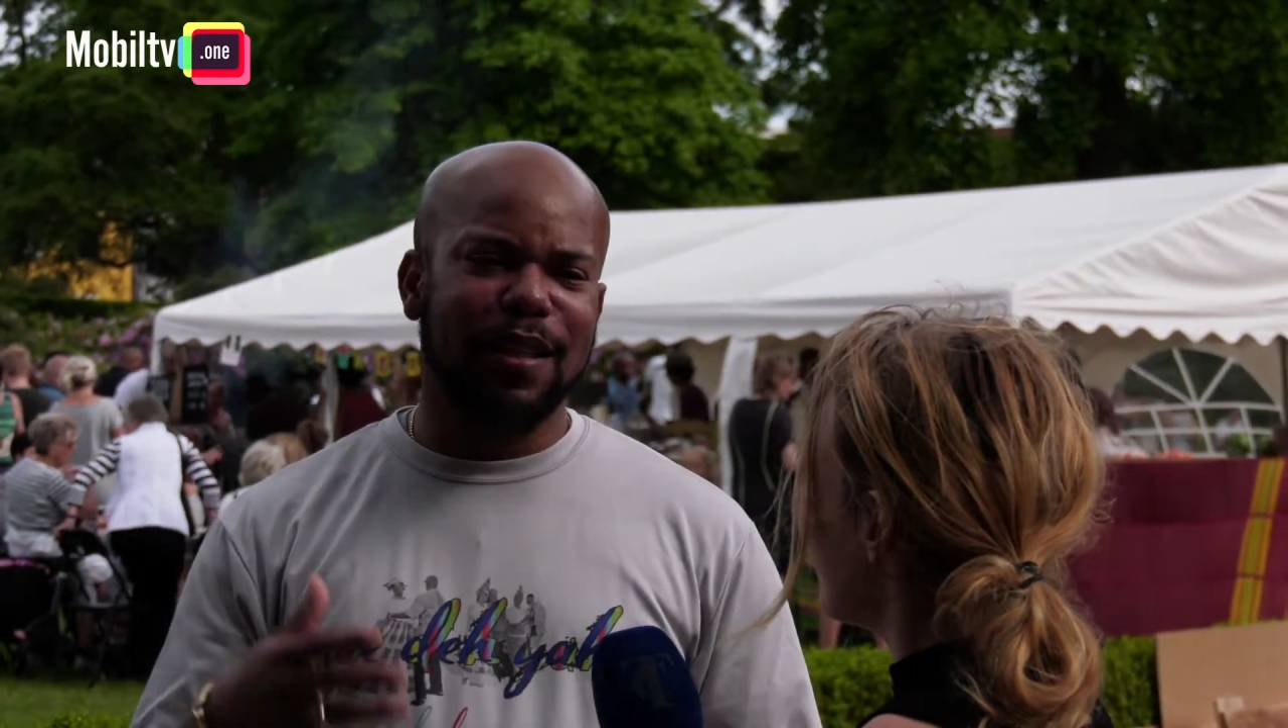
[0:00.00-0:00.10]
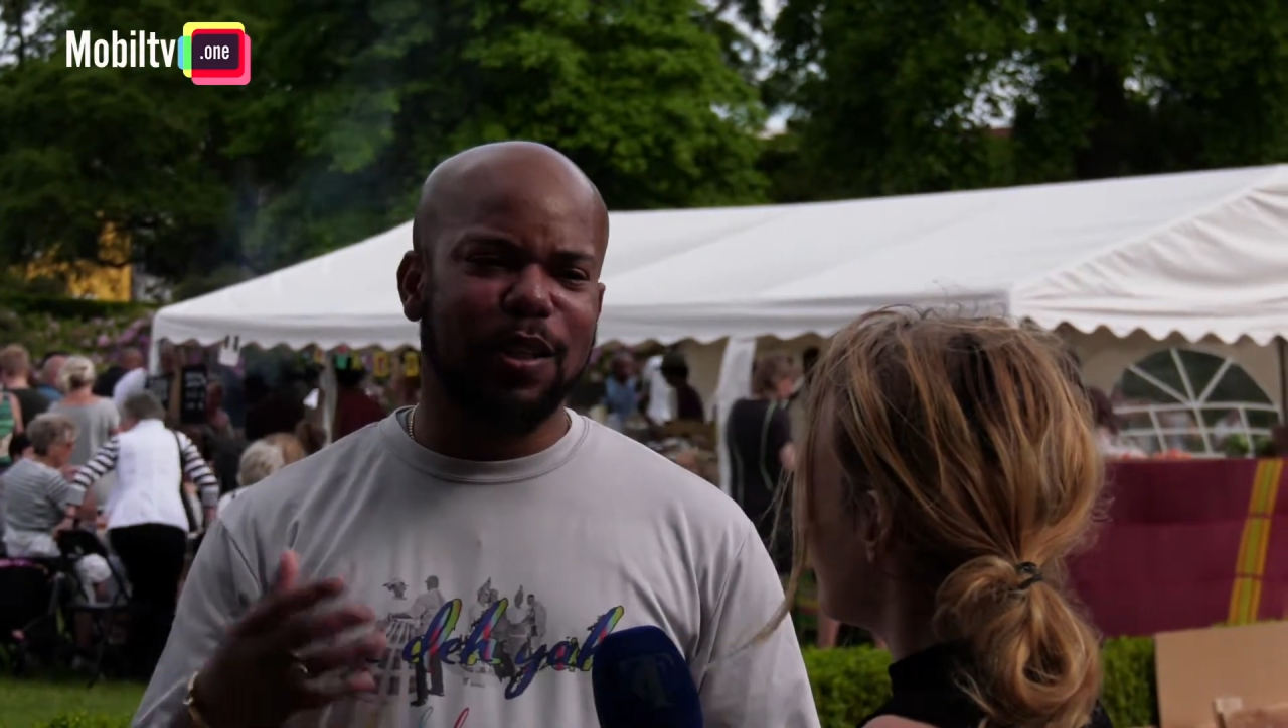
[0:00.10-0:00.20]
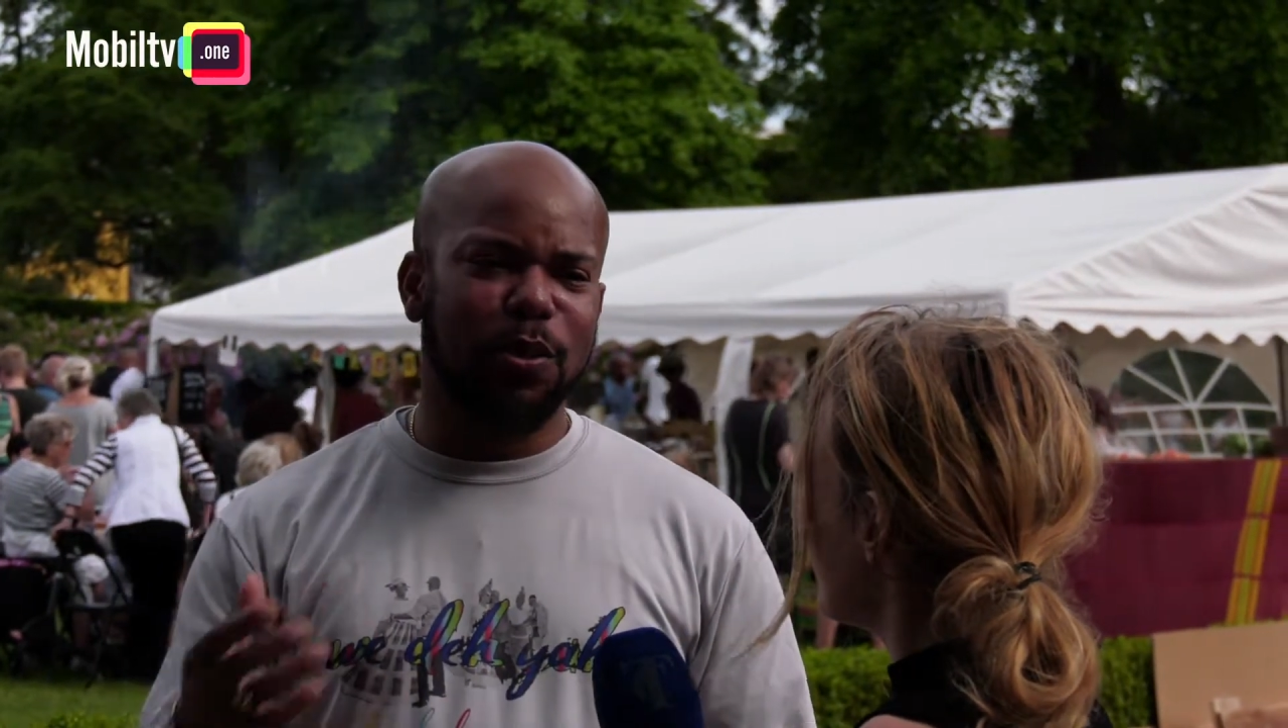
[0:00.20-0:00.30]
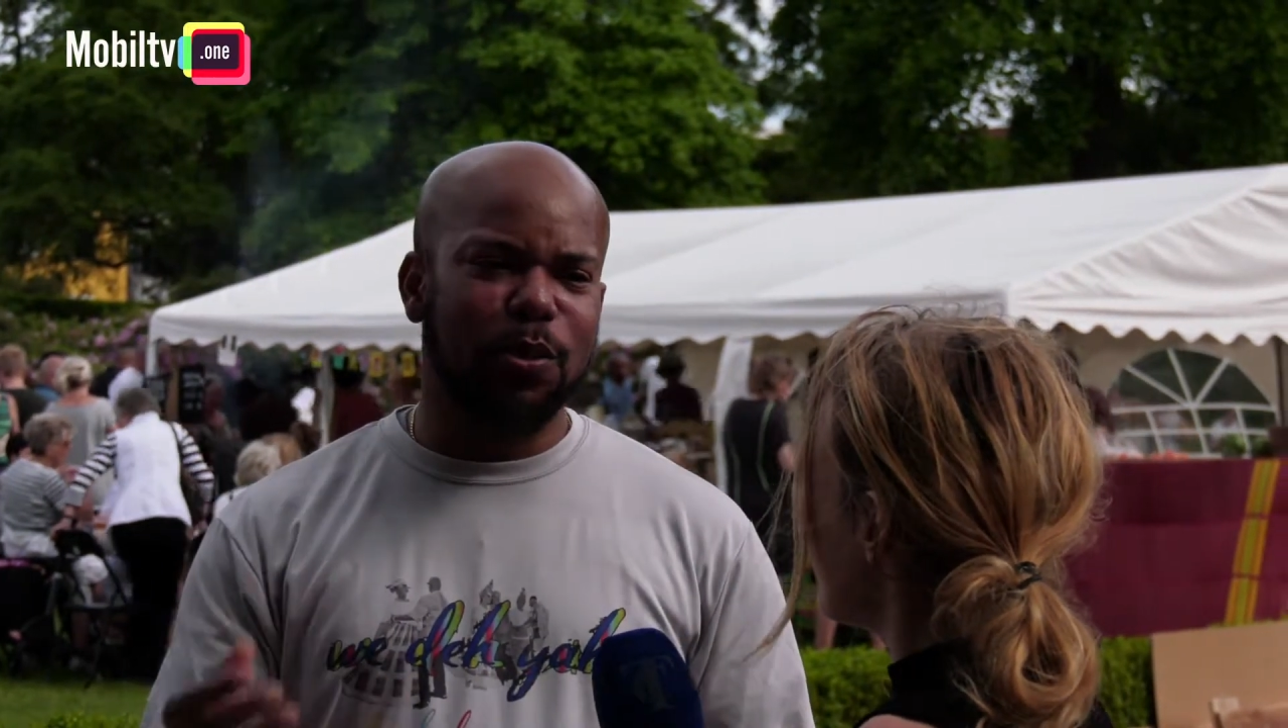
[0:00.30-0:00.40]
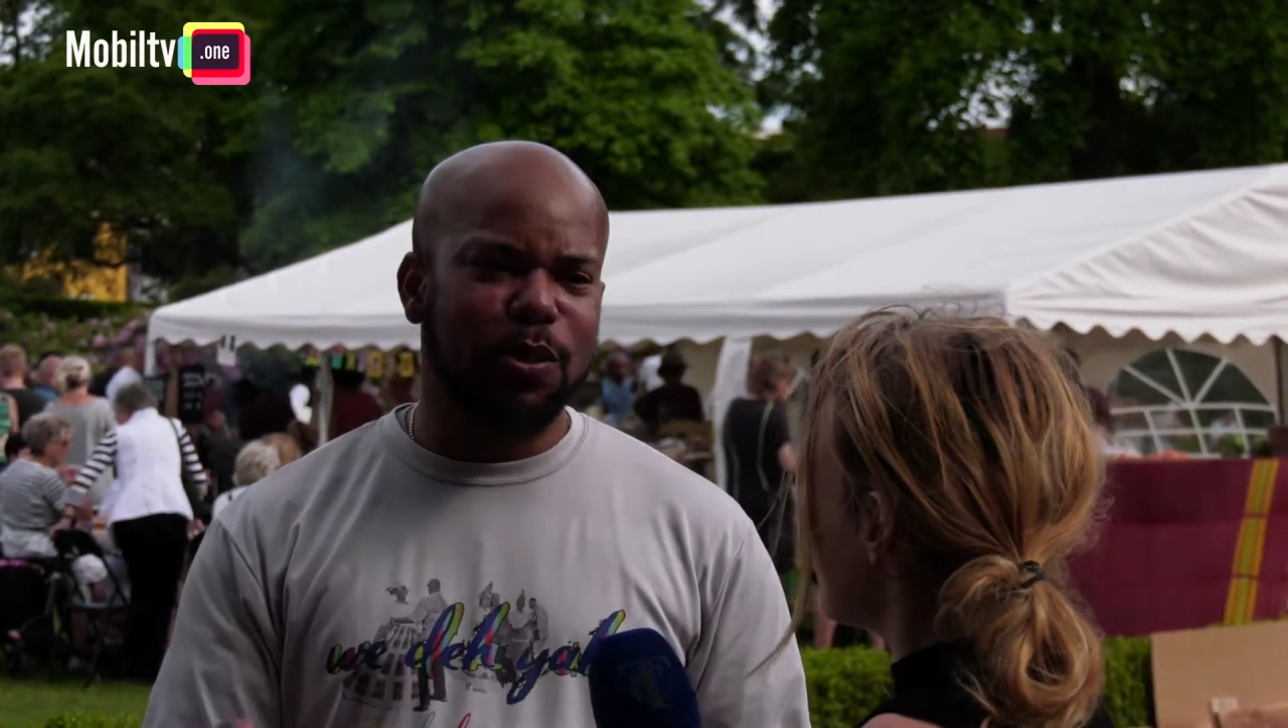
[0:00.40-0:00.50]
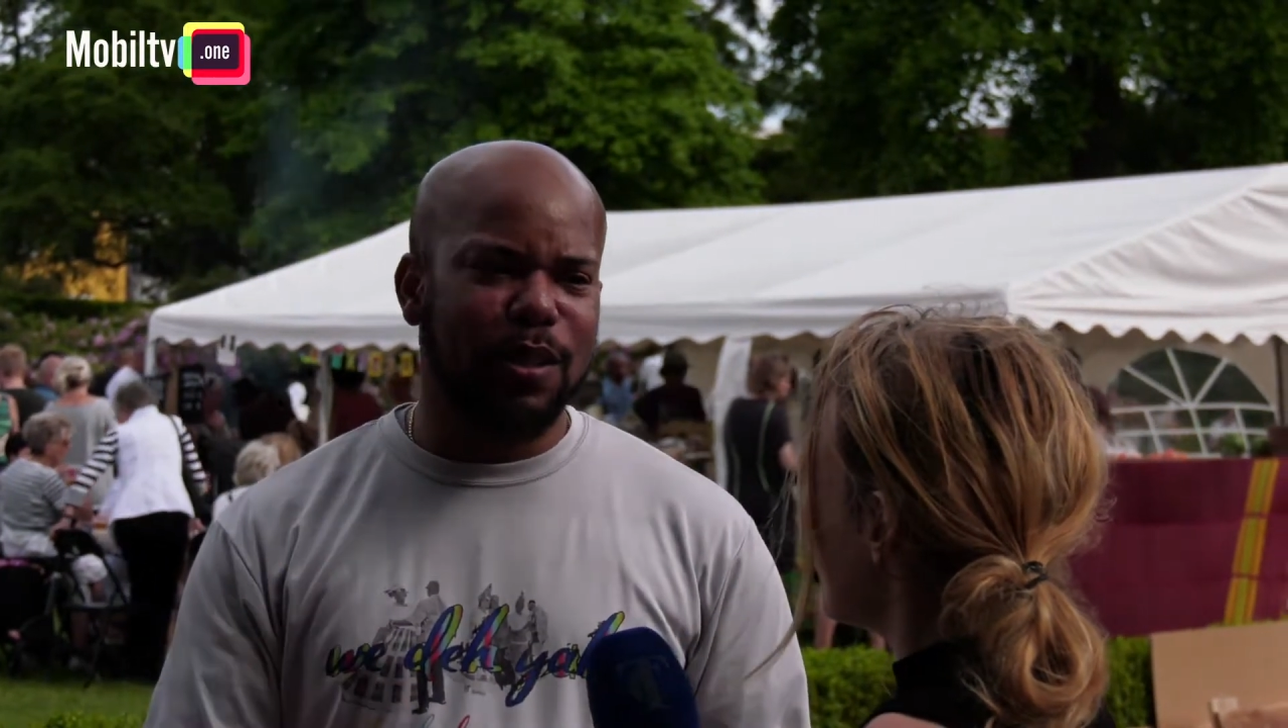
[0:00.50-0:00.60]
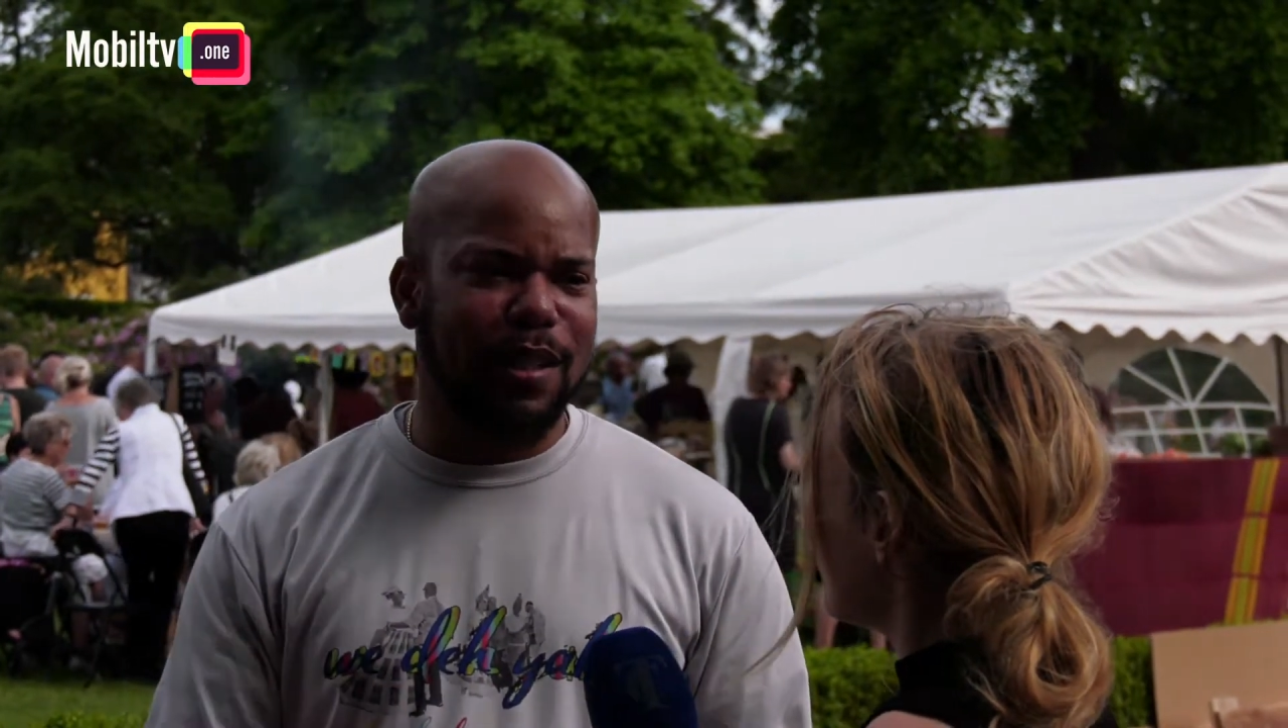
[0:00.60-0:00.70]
they use